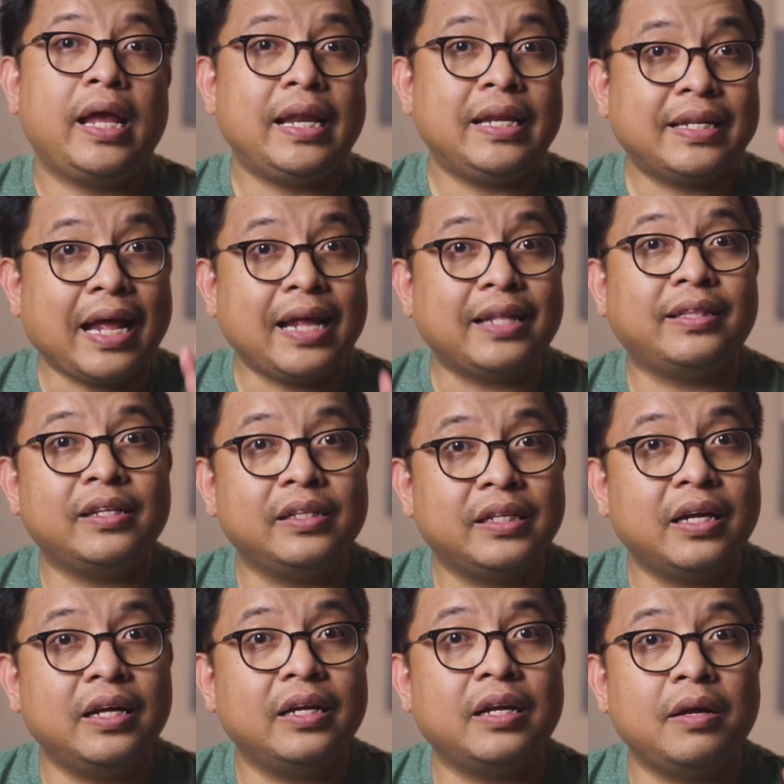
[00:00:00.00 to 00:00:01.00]
Entitled
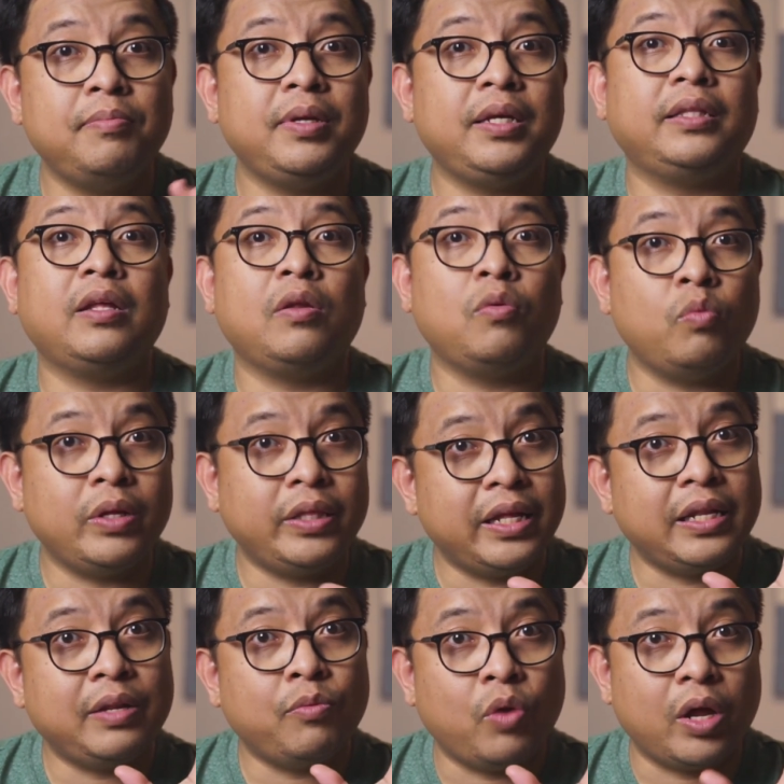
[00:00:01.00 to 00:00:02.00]
kang gamitin
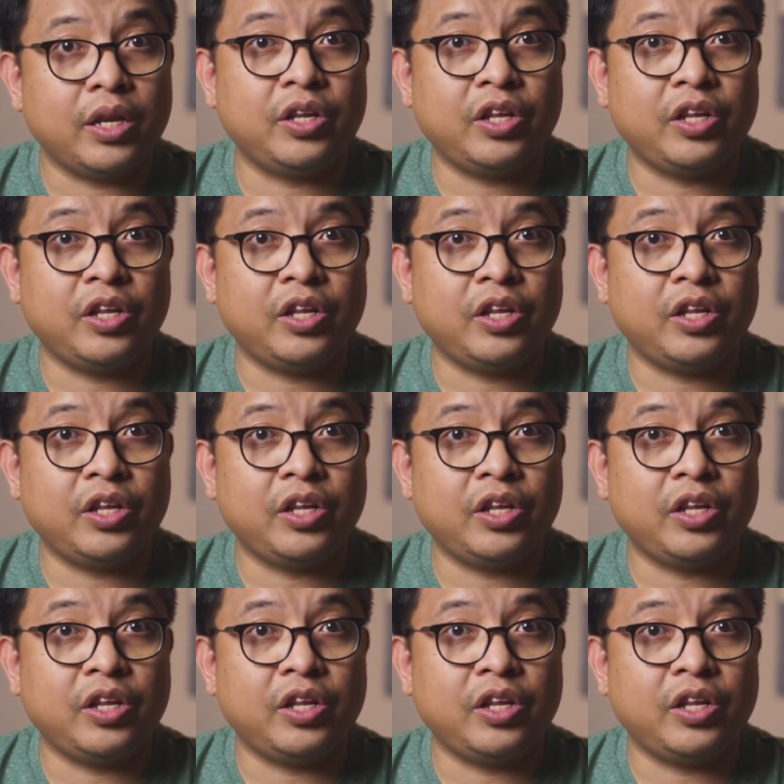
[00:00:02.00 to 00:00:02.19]
within 1